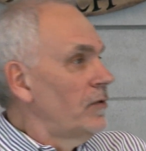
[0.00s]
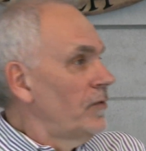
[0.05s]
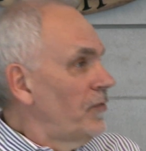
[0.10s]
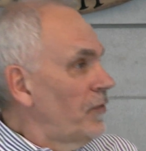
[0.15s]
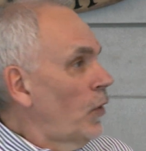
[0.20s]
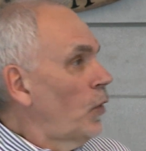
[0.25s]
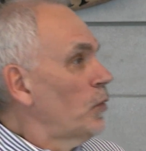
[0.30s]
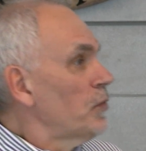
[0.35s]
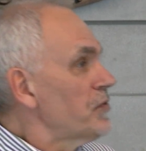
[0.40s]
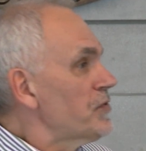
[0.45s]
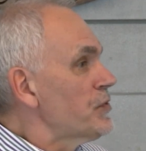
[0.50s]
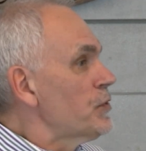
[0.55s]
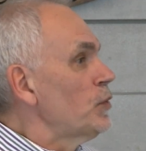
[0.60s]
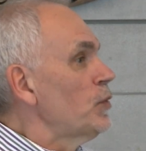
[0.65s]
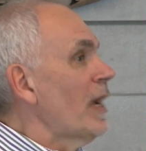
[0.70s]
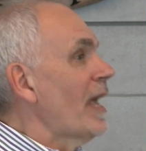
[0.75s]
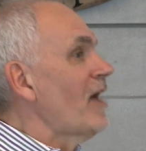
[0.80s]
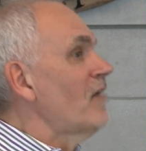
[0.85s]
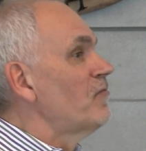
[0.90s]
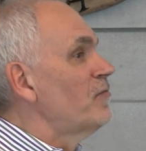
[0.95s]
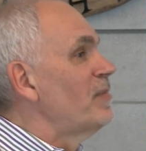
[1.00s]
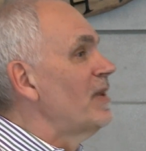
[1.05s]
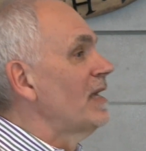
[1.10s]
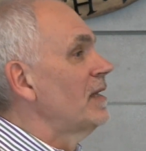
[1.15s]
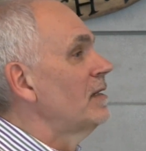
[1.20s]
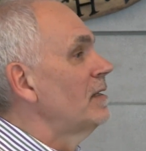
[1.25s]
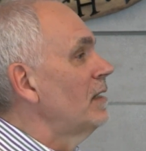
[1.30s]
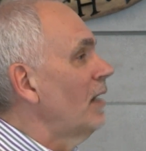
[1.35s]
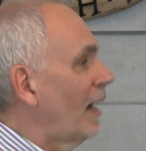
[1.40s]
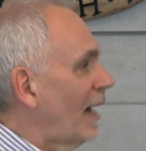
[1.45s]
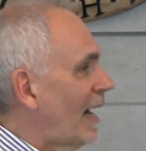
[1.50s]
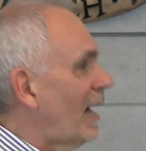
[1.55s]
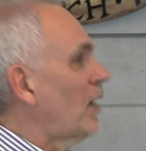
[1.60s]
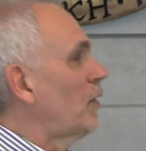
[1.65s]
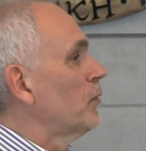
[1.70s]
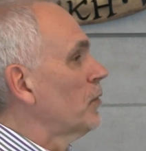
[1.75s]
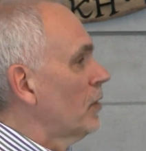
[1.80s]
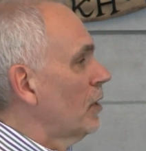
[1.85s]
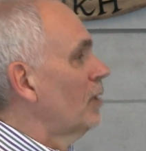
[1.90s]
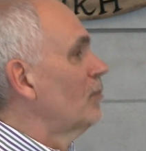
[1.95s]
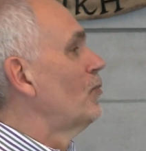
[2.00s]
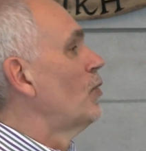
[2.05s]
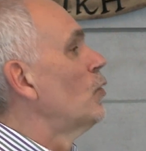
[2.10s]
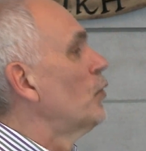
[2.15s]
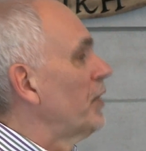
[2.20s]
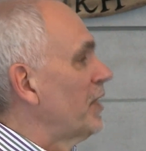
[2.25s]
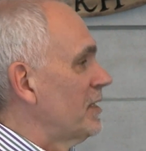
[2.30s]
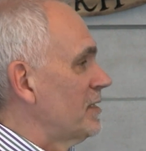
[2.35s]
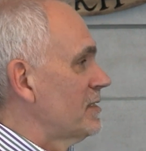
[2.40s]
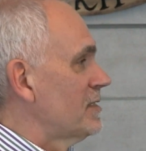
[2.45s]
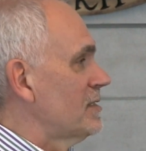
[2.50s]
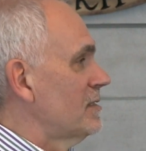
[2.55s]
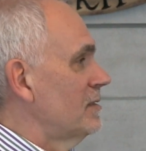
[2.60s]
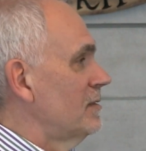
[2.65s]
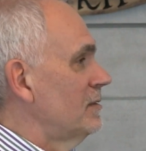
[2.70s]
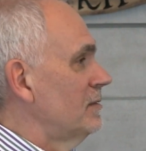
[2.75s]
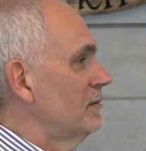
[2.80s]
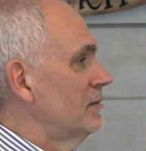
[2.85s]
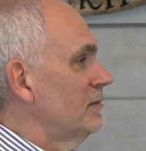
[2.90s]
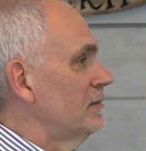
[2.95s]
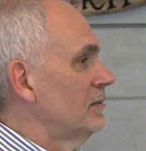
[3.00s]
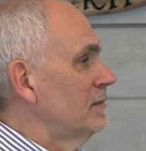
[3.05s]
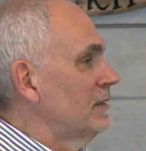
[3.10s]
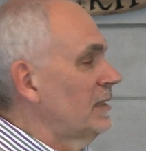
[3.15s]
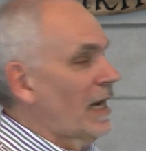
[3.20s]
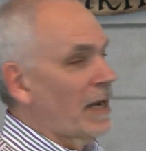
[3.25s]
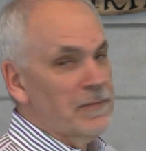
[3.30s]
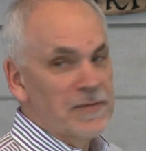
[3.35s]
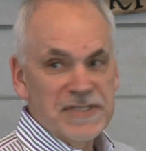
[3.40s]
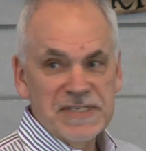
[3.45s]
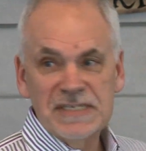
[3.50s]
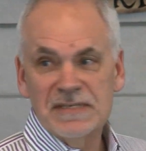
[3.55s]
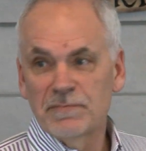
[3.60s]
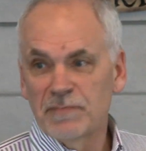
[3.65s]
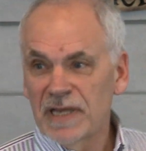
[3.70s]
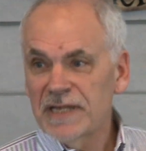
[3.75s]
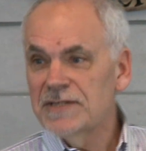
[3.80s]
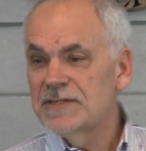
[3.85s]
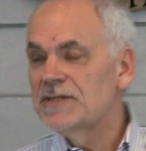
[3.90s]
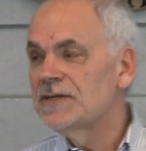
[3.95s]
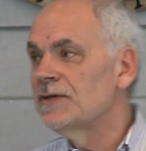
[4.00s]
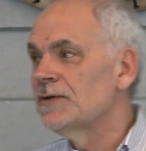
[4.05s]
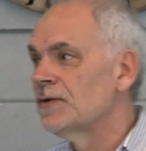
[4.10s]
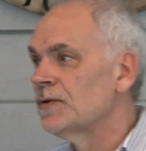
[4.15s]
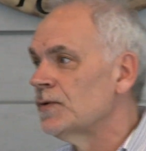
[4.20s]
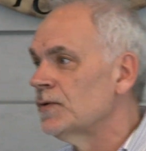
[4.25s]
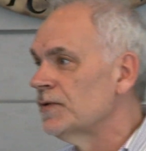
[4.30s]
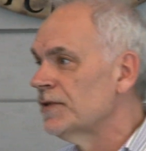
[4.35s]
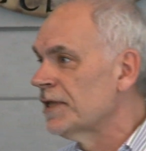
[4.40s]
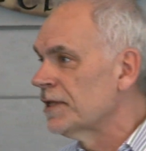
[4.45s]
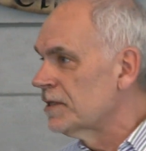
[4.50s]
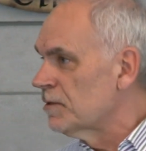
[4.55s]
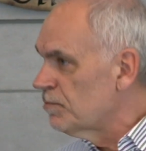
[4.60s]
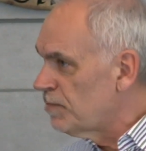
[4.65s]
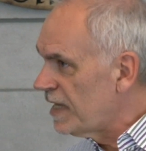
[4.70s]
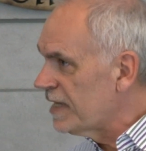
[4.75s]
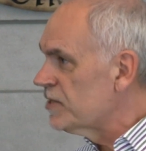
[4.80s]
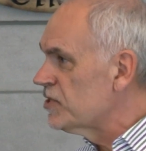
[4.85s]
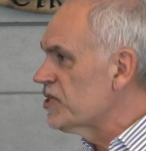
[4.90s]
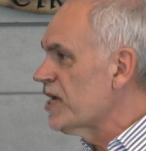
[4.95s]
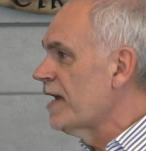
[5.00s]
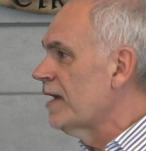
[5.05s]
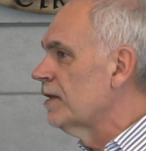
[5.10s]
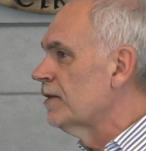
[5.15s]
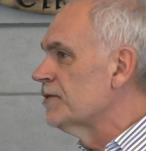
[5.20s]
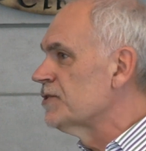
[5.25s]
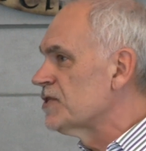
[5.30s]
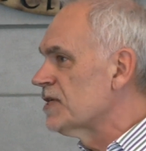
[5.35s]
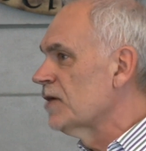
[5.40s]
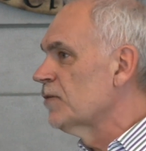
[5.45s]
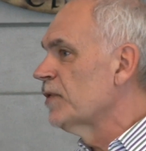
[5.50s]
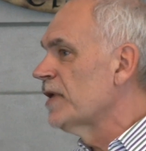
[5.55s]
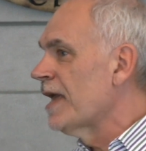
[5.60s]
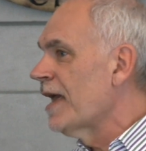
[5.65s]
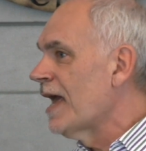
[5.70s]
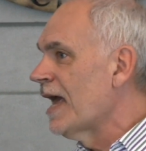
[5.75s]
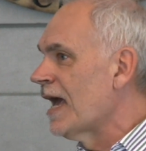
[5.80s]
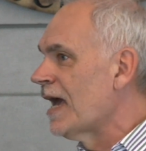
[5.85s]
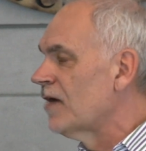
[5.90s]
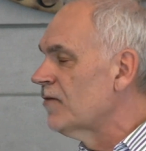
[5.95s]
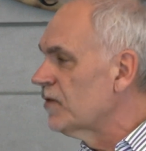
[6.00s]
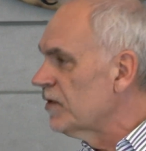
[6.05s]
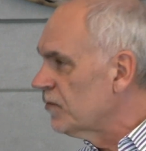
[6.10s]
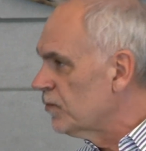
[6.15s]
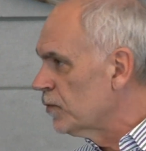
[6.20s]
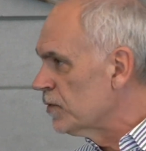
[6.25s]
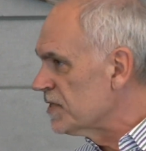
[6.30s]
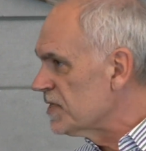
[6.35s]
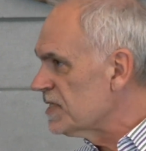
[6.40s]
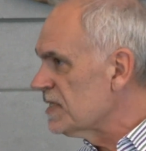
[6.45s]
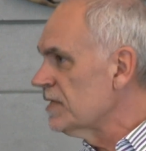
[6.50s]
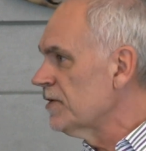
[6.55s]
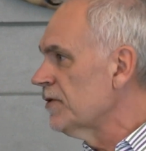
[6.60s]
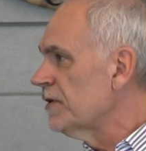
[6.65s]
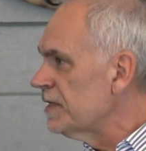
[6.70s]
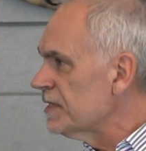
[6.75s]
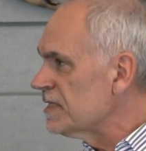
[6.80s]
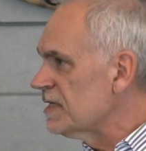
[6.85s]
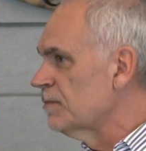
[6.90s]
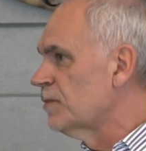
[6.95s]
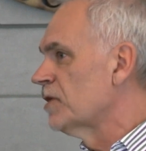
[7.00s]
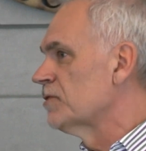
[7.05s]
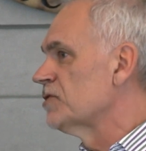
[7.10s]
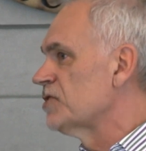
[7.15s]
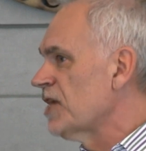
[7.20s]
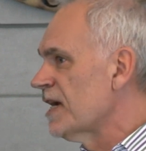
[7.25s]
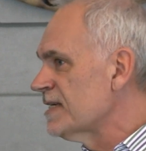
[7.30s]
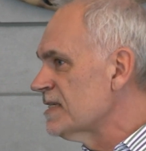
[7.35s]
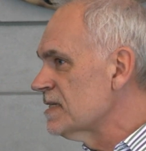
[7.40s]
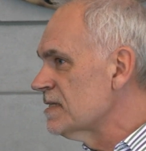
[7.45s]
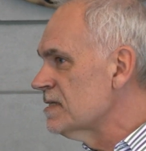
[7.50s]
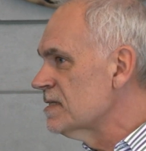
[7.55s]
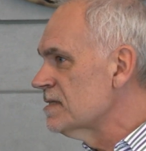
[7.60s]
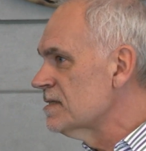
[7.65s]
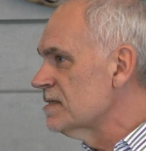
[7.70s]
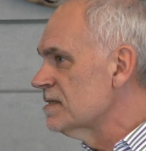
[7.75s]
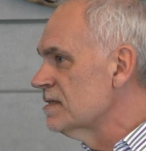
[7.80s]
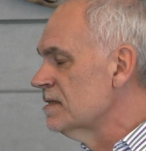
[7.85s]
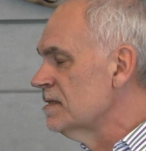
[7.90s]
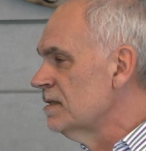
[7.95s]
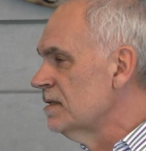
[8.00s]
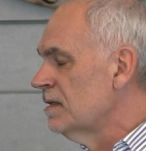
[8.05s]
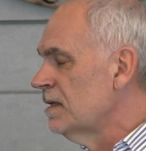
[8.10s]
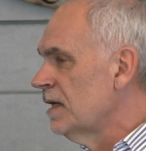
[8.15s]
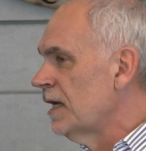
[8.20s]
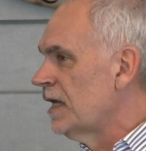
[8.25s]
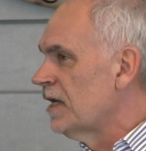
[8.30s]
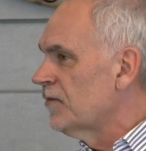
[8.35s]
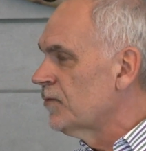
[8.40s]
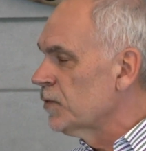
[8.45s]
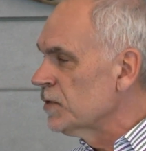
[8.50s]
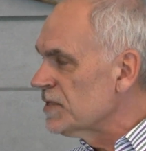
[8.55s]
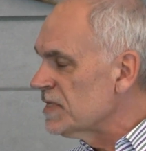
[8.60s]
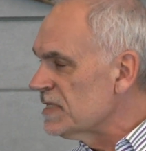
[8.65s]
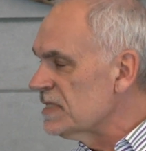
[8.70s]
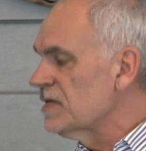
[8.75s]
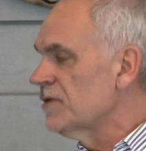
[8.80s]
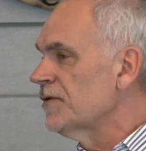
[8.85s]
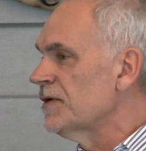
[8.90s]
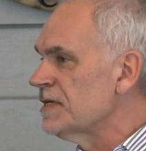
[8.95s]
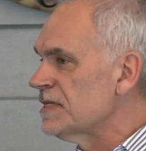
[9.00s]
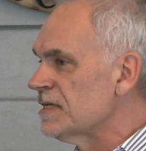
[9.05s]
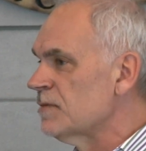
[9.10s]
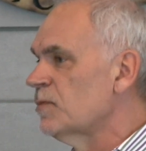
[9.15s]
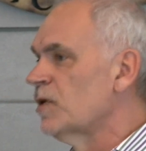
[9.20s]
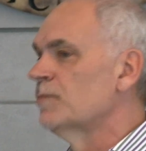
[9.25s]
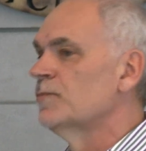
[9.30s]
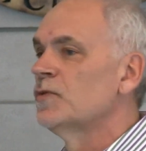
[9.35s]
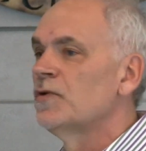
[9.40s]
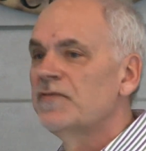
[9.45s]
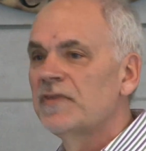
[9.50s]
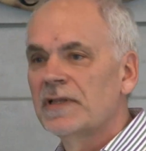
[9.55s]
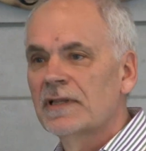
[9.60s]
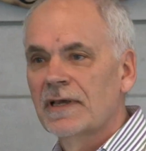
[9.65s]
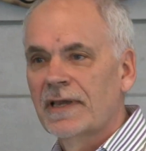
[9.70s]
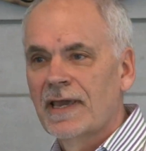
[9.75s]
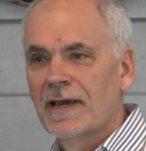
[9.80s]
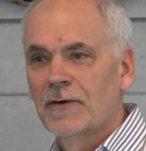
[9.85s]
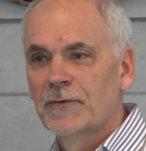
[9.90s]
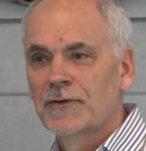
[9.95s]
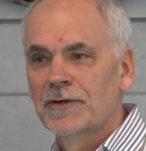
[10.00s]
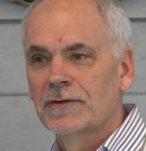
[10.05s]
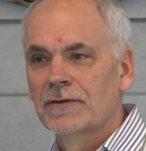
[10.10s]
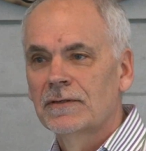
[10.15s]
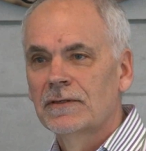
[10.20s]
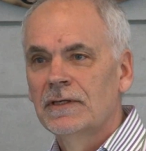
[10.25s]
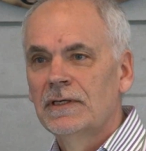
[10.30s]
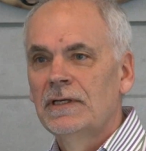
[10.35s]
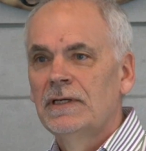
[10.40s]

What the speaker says: those who have been our opponents. And I would submit to you that the big challenge that we have, if we're serious about justice, and if we're serious about moving the counter,